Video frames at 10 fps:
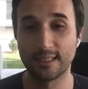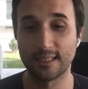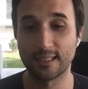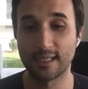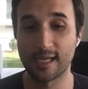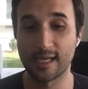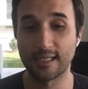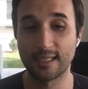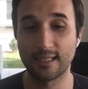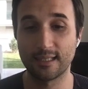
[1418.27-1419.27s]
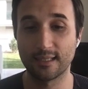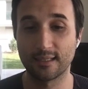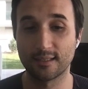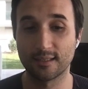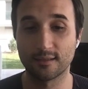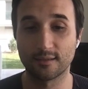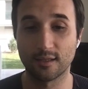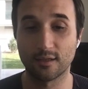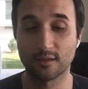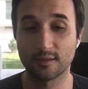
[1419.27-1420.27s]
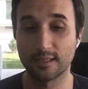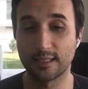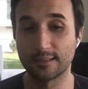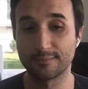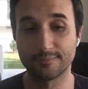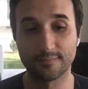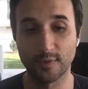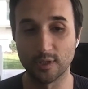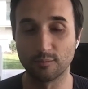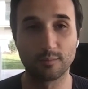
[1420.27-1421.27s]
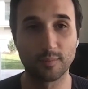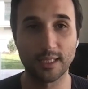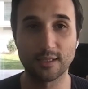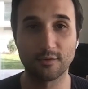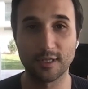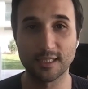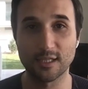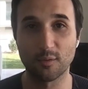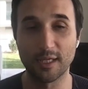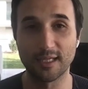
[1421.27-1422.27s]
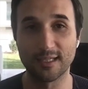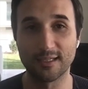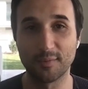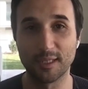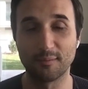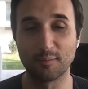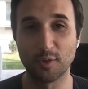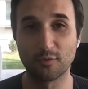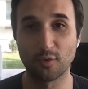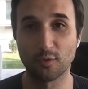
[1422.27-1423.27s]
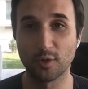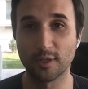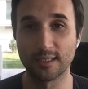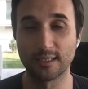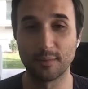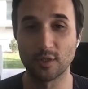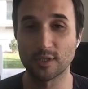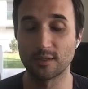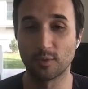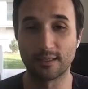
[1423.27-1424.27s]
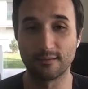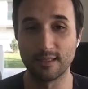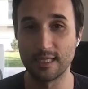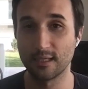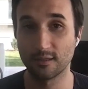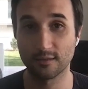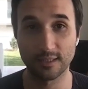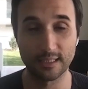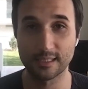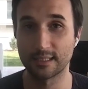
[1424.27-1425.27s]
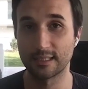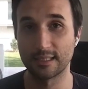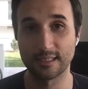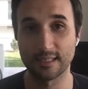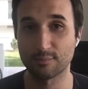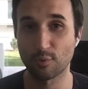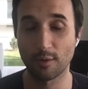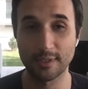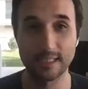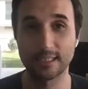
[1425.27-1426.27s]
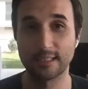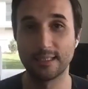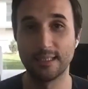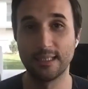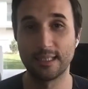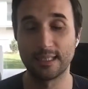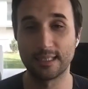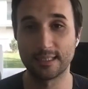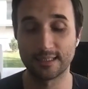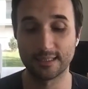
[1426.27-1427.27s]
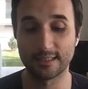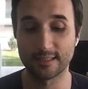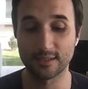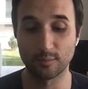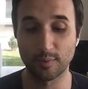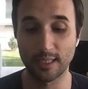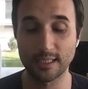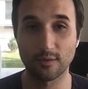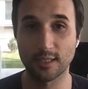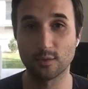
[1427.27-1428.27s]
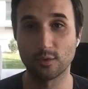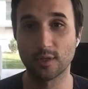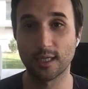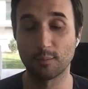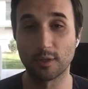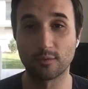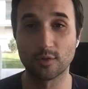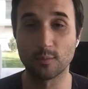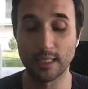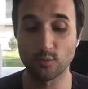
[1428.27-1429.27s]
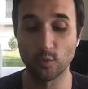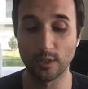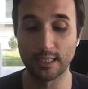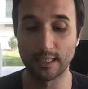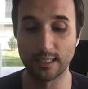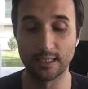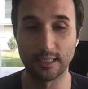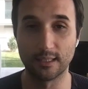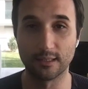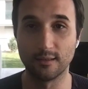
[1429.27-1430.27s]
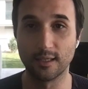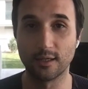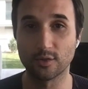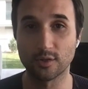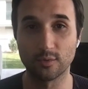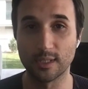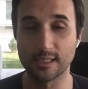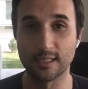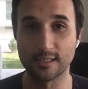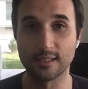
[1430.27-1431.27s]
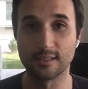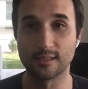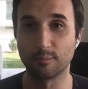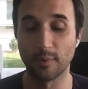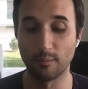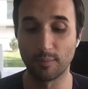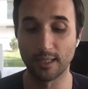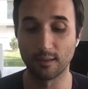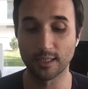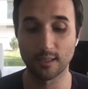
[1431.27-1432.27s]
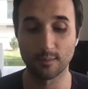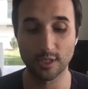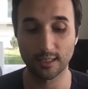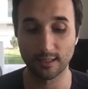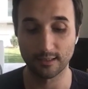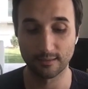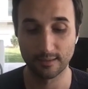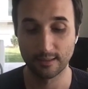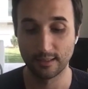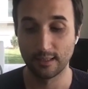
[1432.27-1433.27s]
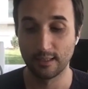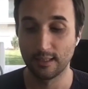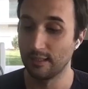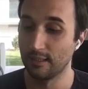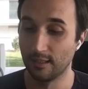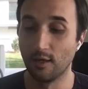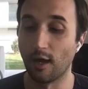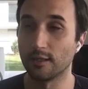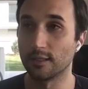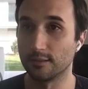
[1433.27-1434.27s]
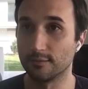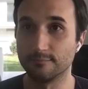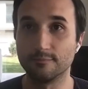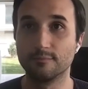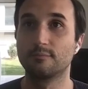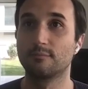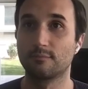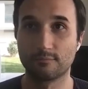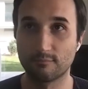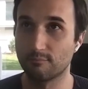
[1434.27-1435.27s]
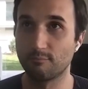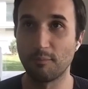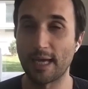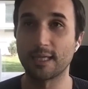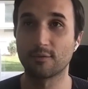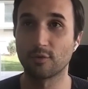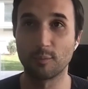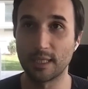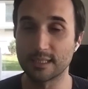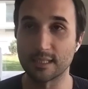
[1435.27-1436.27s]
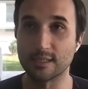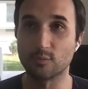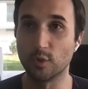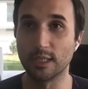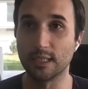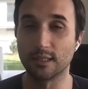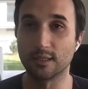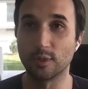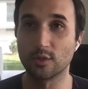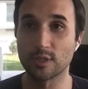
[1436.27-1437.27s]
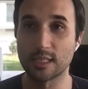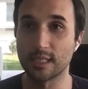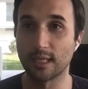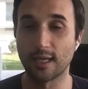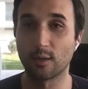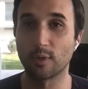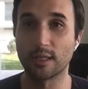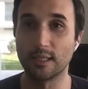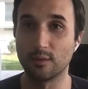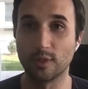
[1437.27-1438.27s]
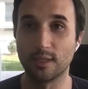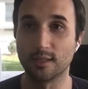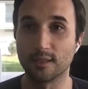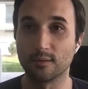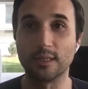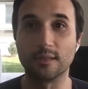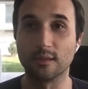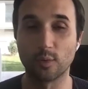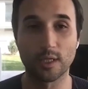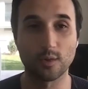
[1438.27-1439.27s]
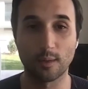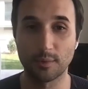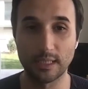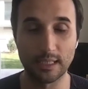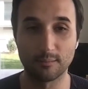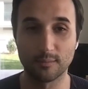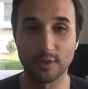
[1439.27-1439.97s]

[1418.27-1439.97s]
Uh, and then there there are um, you know plenty of things that are being uh, being put forward. Uh, I'm interested in what near is is, is promising. Uh, so plenty of things to look at, but to me, it's really the the layer two is is, is a, a, big big subject, and um, Matic for me is is really uh, really interesting. I like what they did with the with the quick swap team.